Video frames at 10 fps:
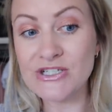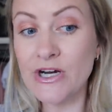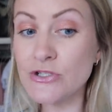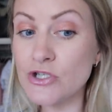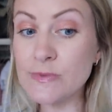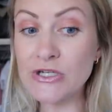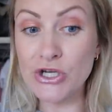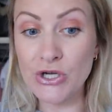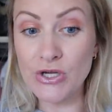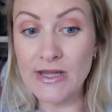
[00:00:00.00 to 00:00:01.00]
Charity shops are
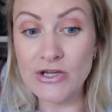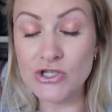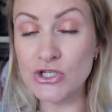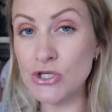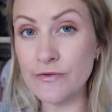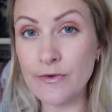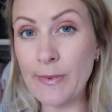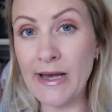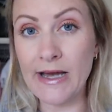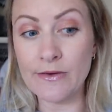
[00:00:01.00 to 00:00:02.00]
good. They're usually £2 for
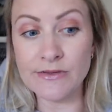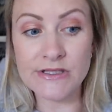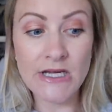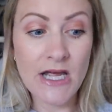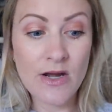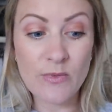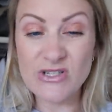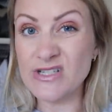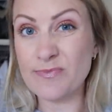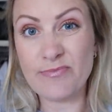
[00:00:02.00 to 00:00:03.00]
£1,
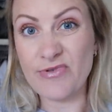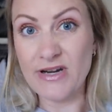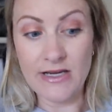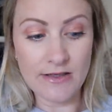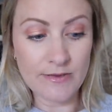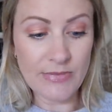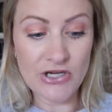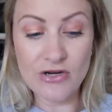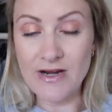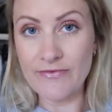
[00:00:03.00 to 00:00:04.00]
which is brilliant,
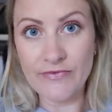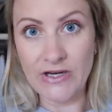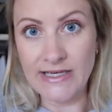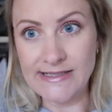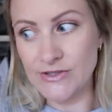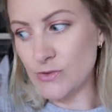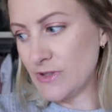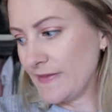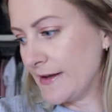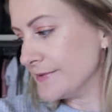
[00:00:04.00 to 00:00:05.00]
but you can never find Lisa
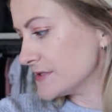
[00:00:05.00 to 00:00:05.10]
Jewell in there.